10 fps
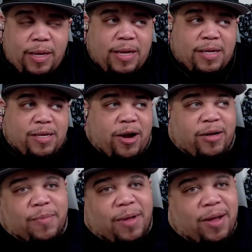Sorry,
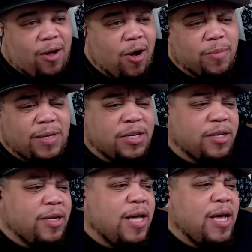my arm was itching.
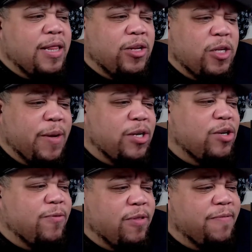There's a special
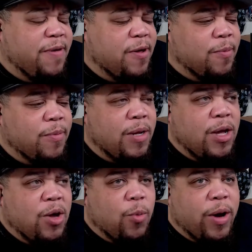for the film
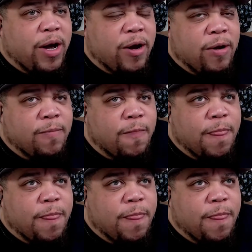where